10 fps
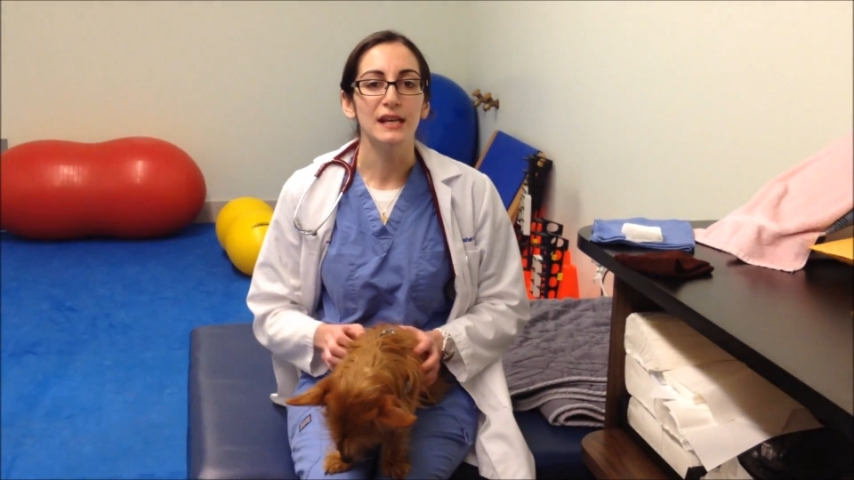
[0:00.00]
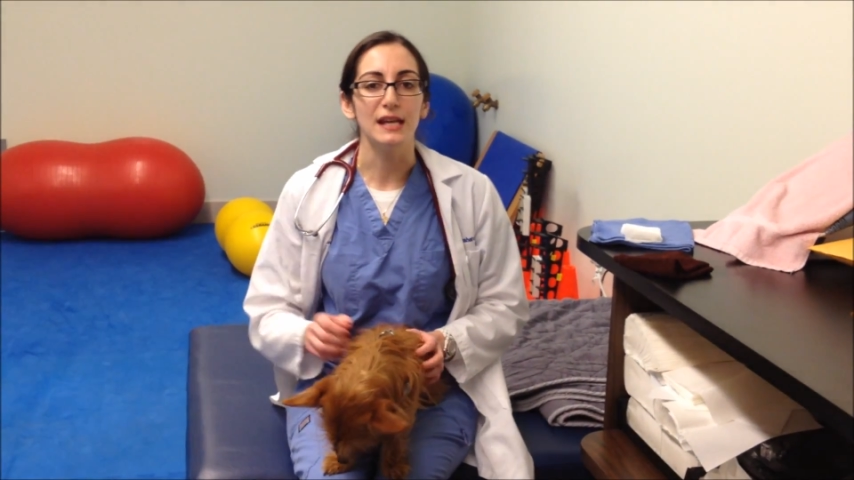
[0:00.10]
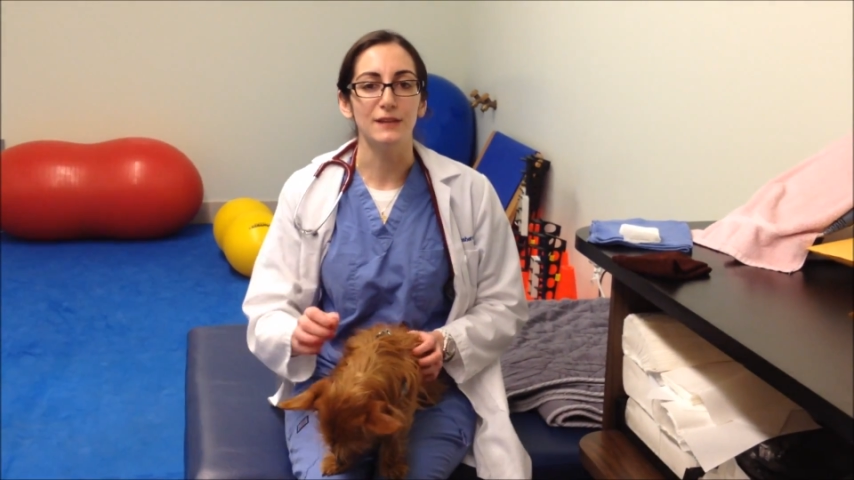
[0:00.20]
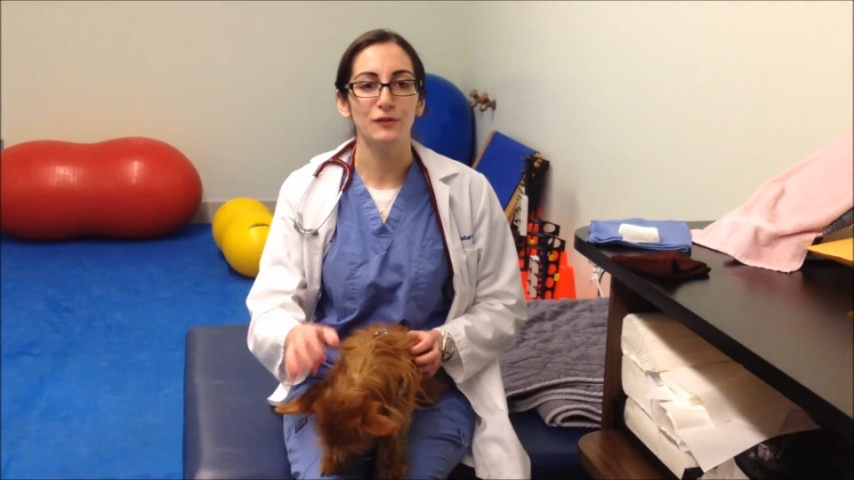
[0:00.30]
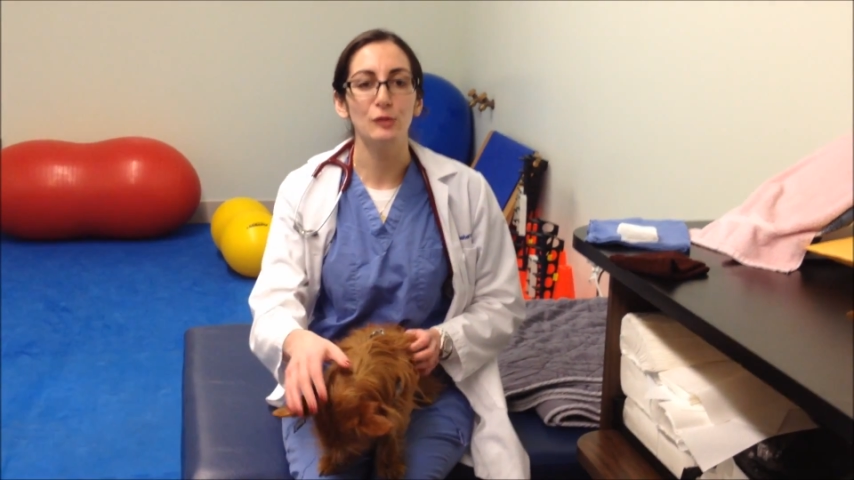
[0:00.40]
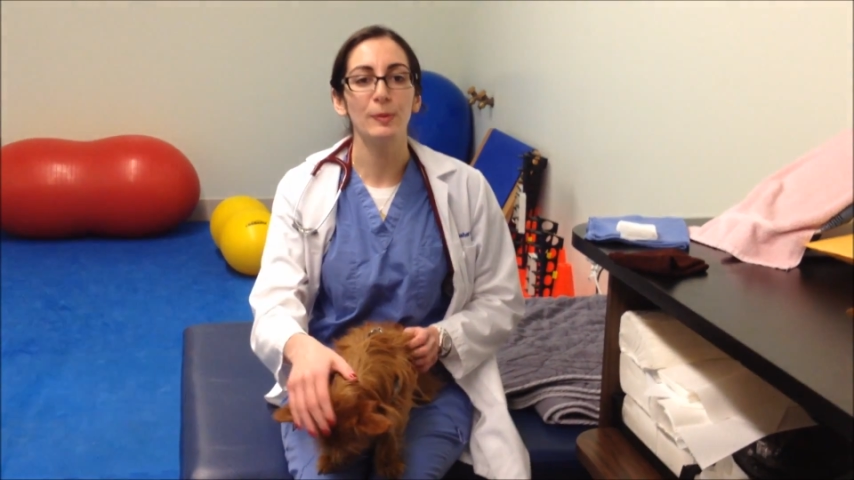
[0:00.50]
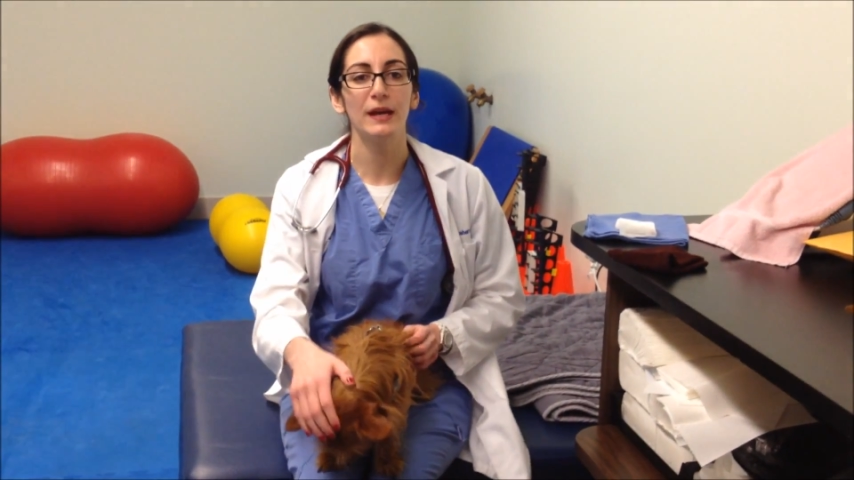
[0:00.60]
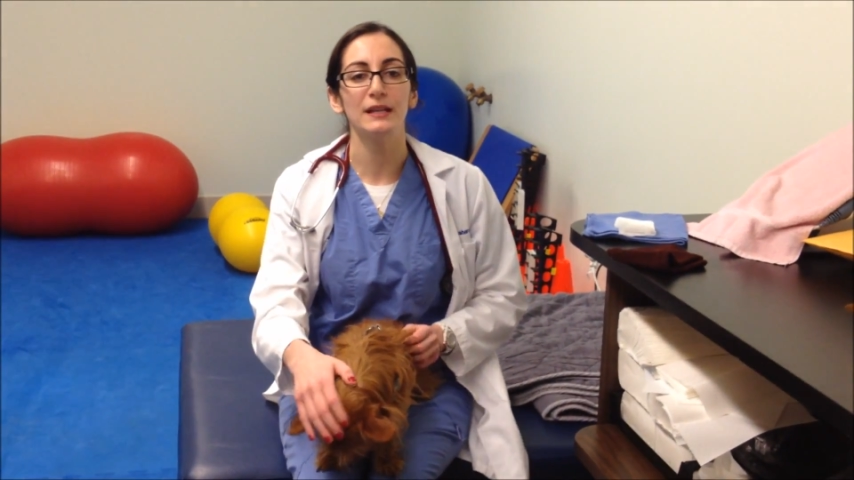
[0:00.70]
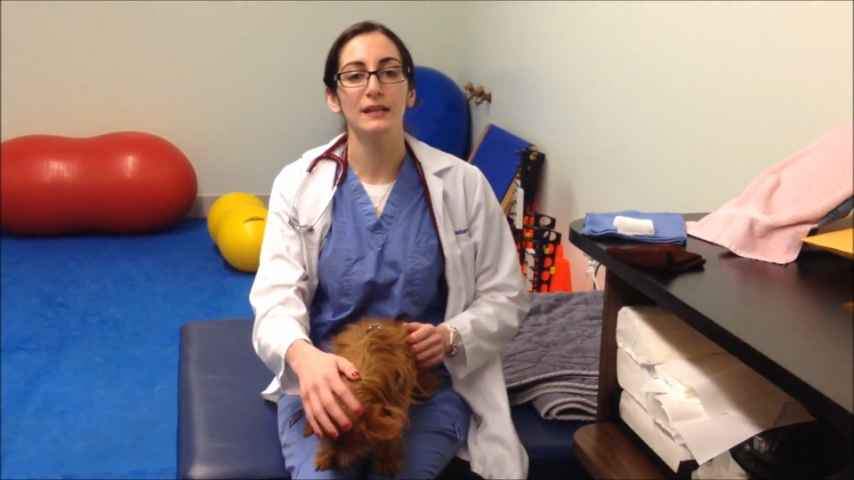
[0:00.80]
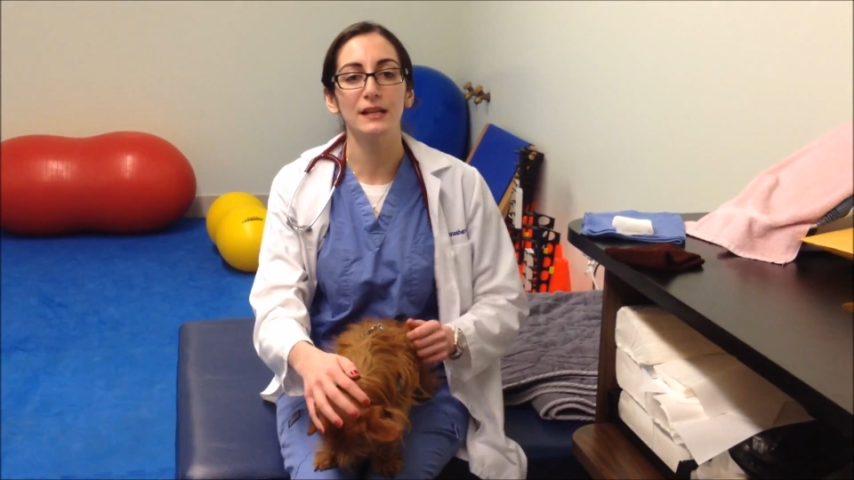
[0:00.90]
and if your
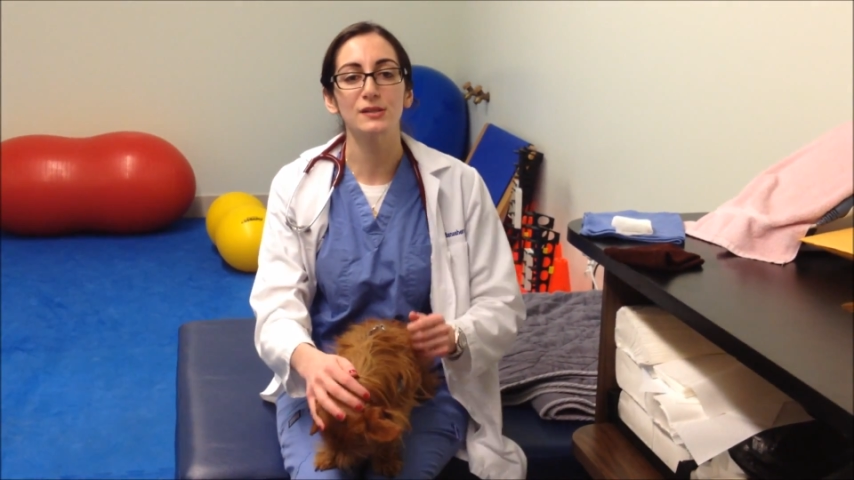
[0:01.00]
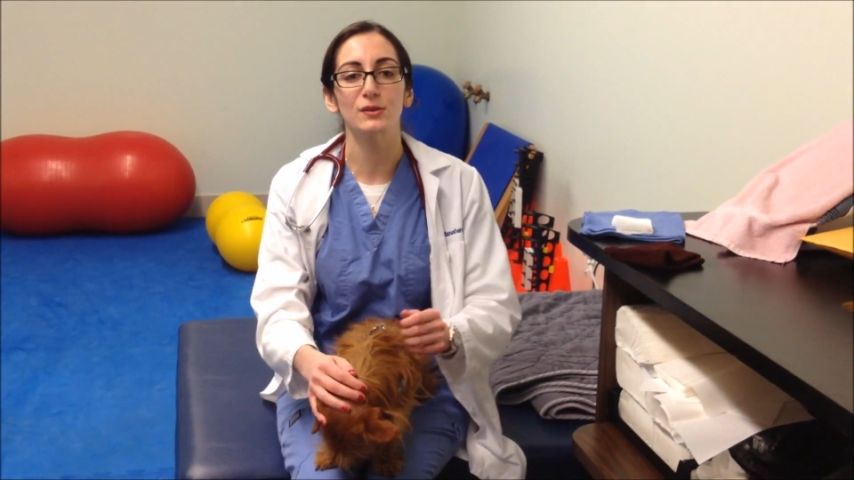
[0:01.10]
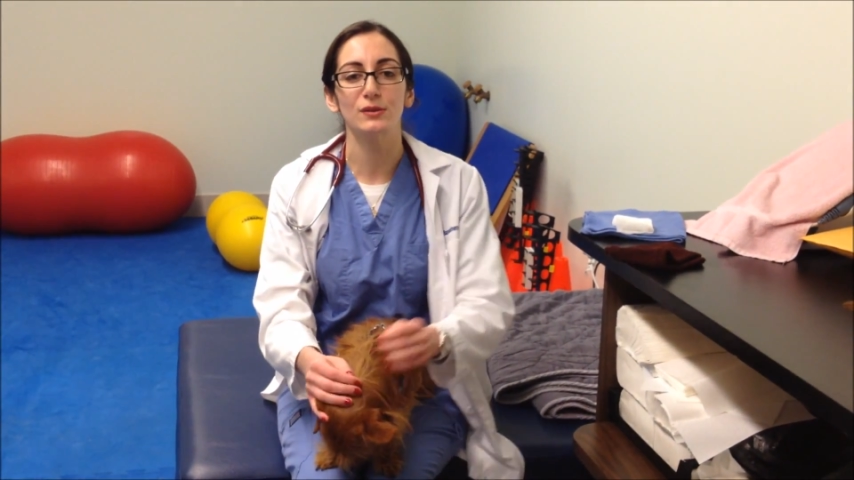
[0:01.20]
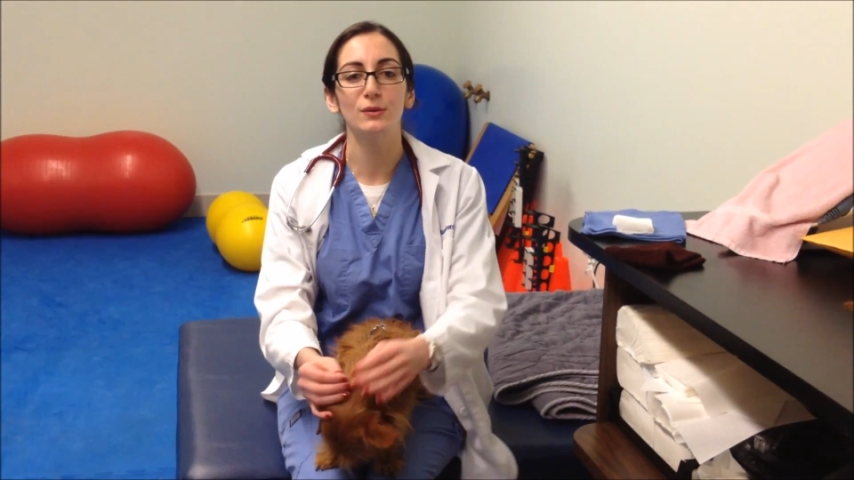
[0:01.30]
pet licks or